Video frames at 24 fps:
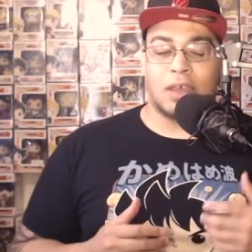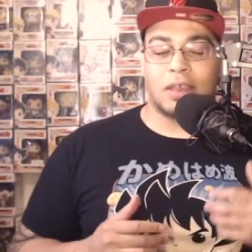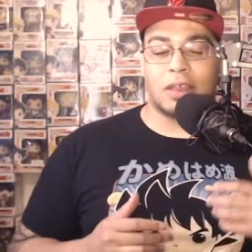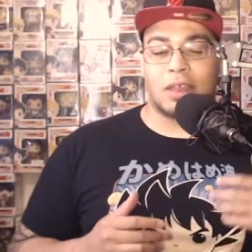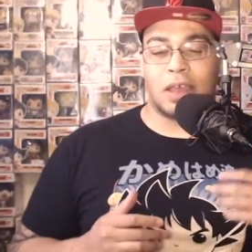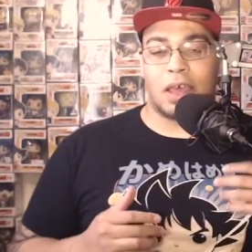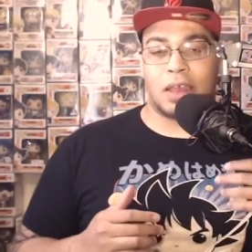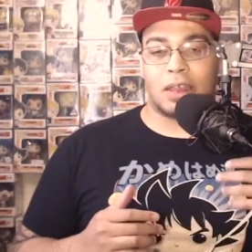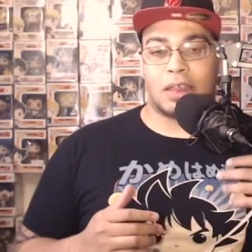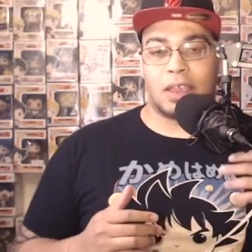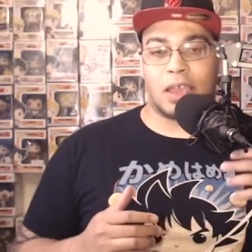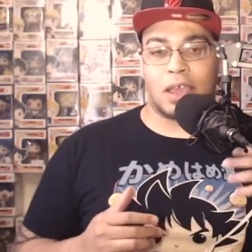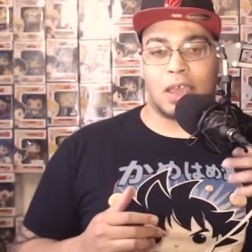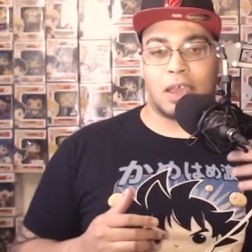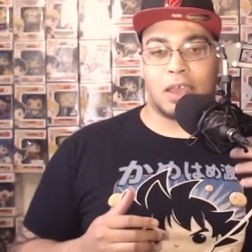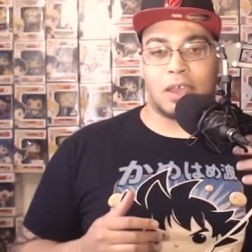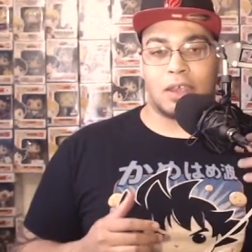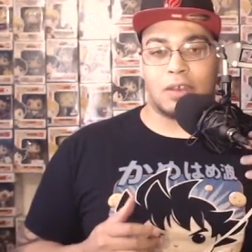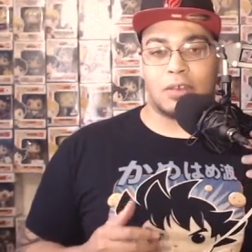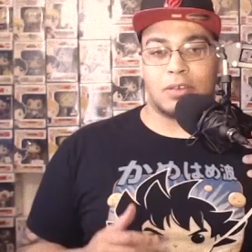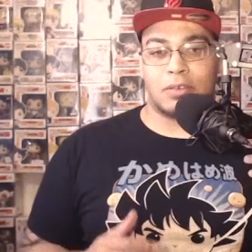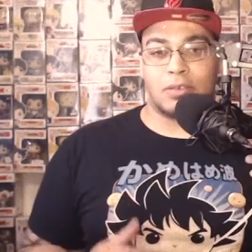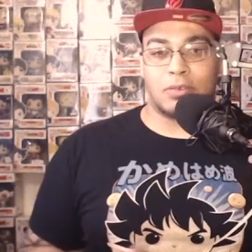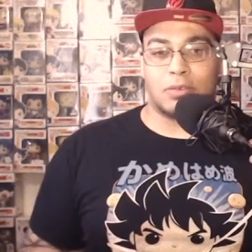that they
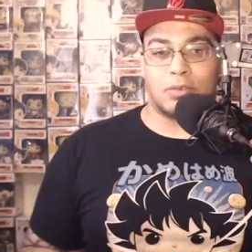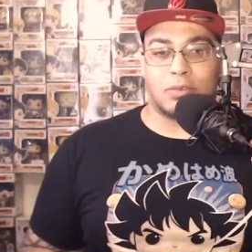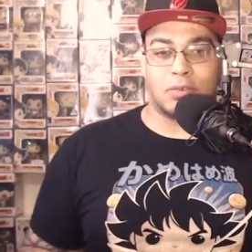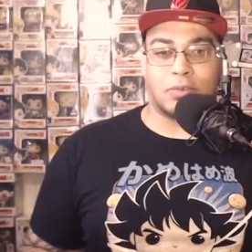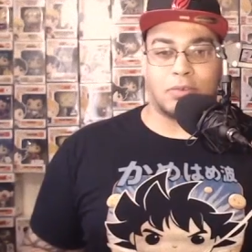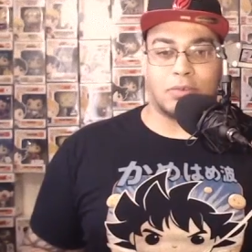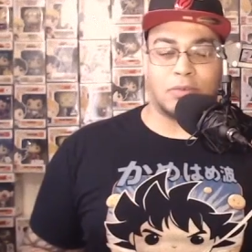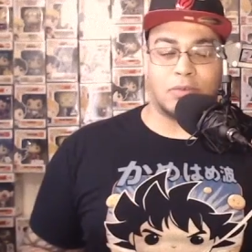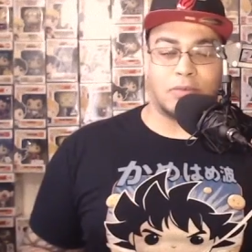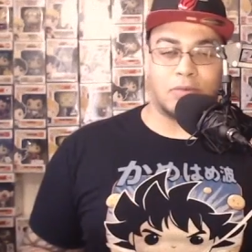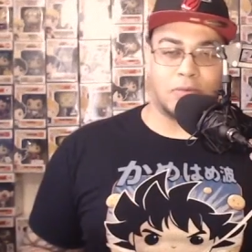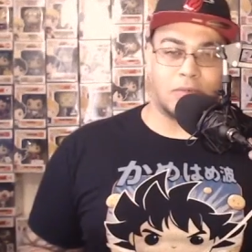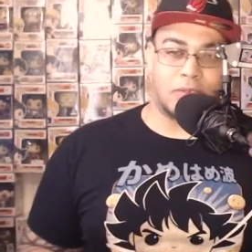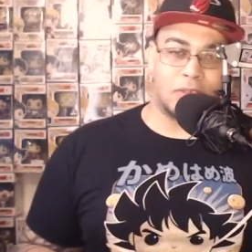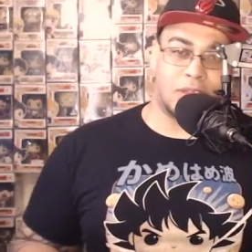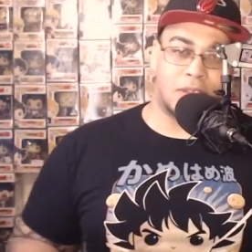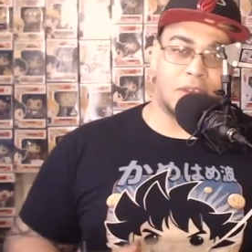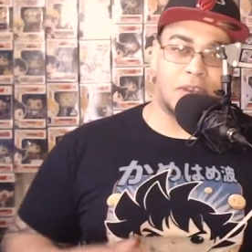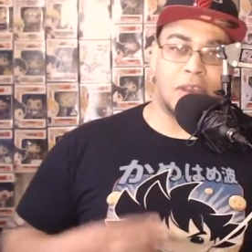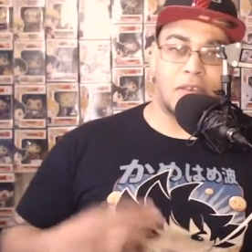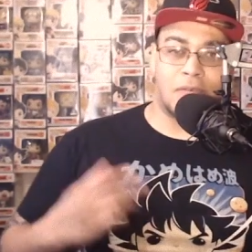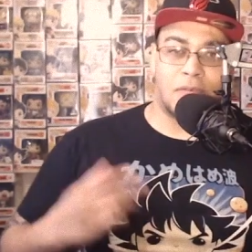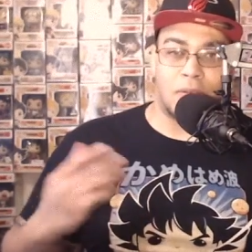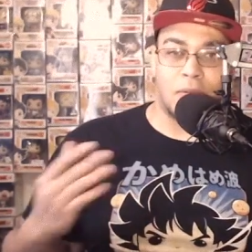do with
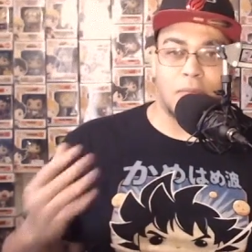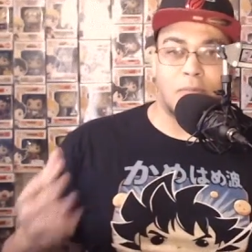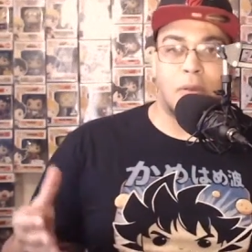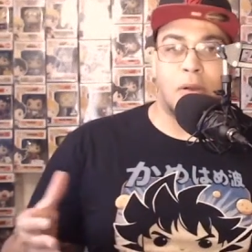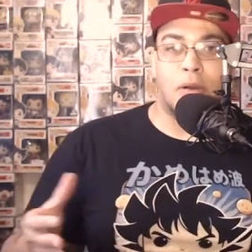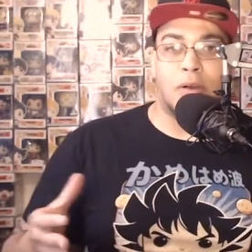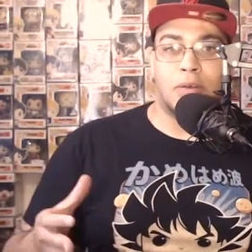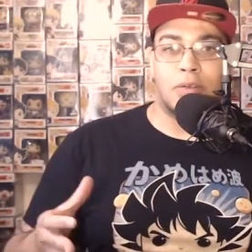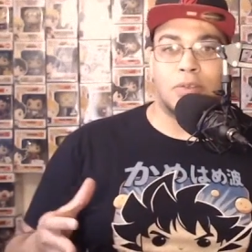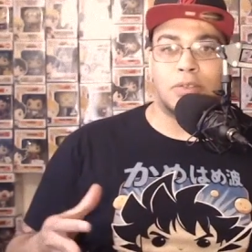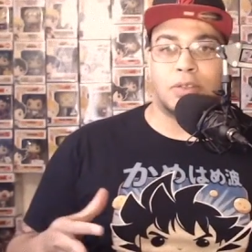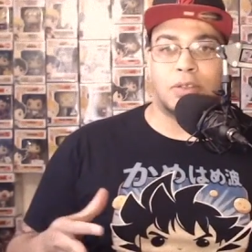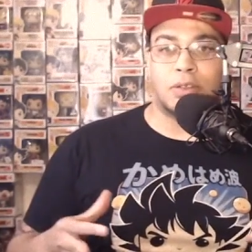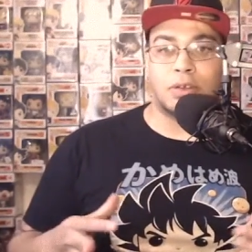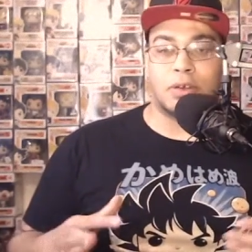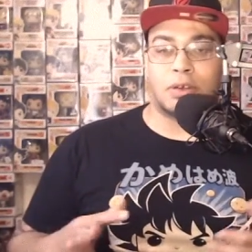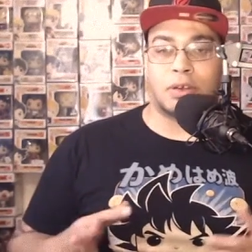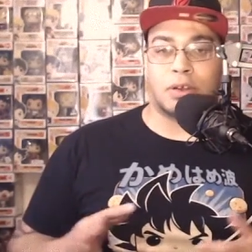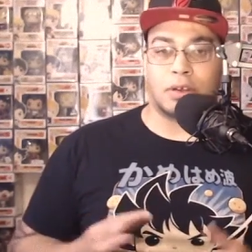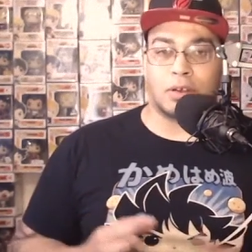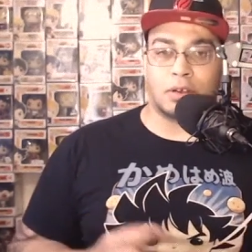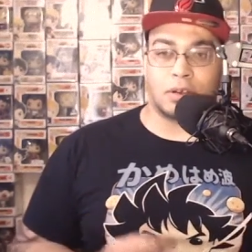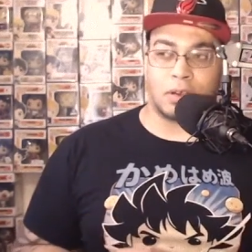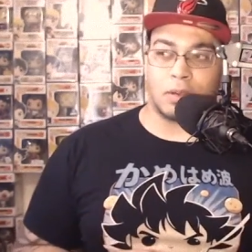different molds
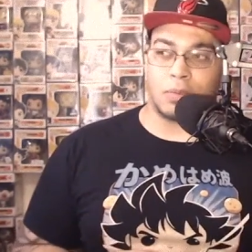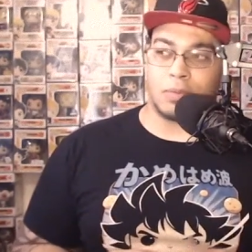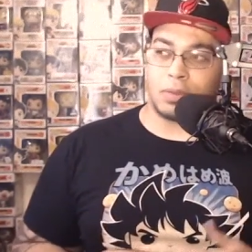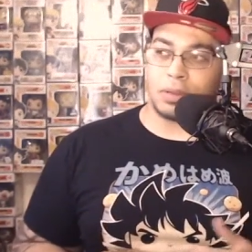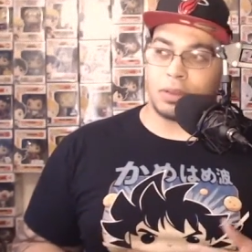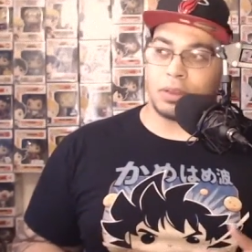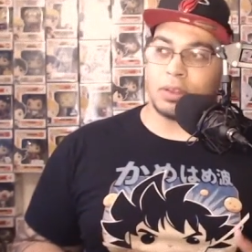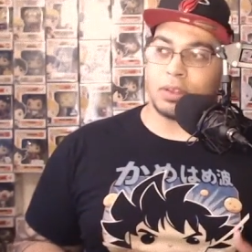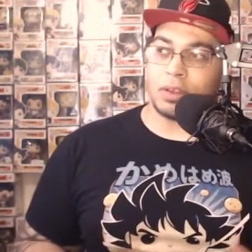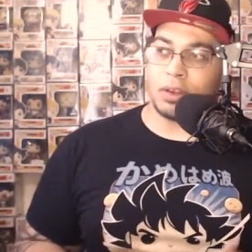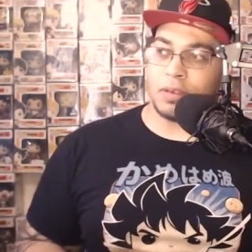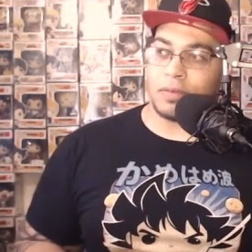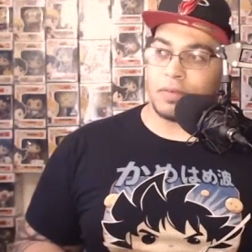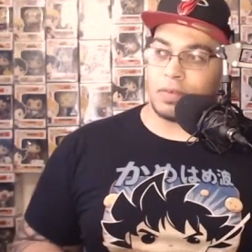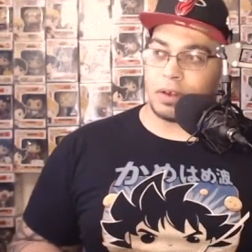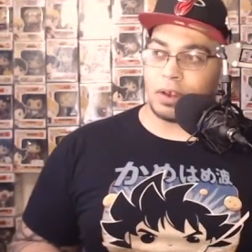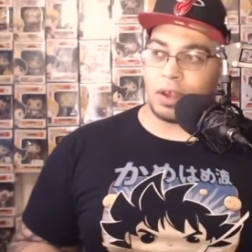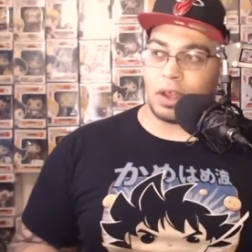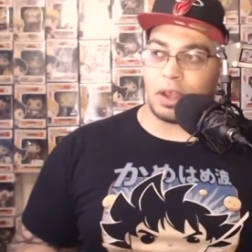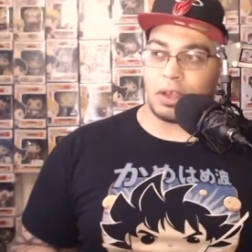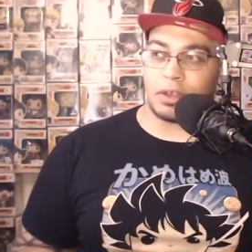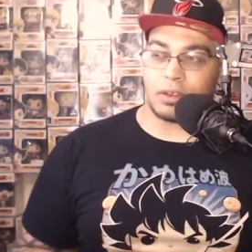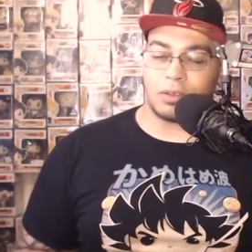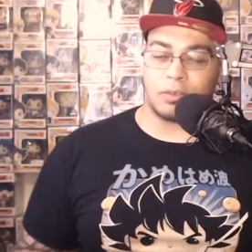or completely different
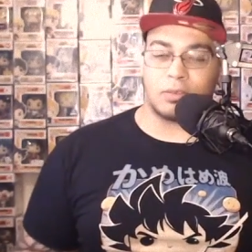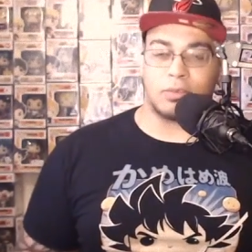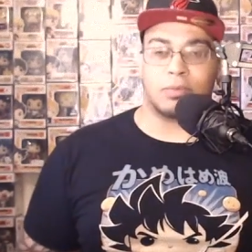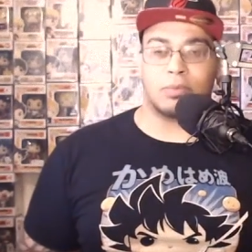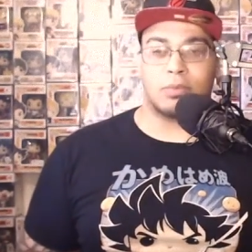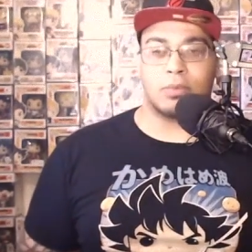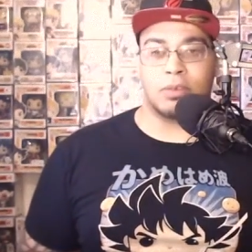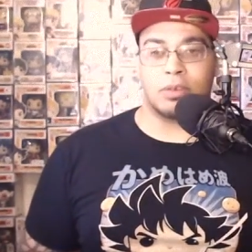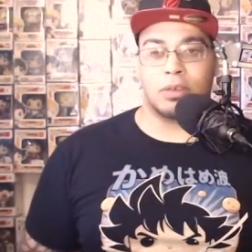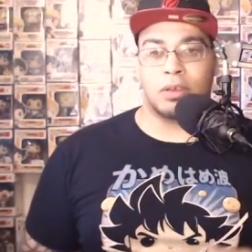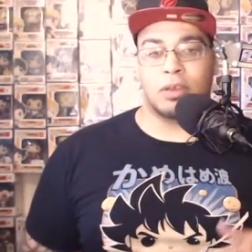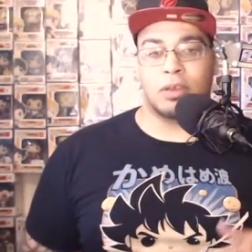costumes.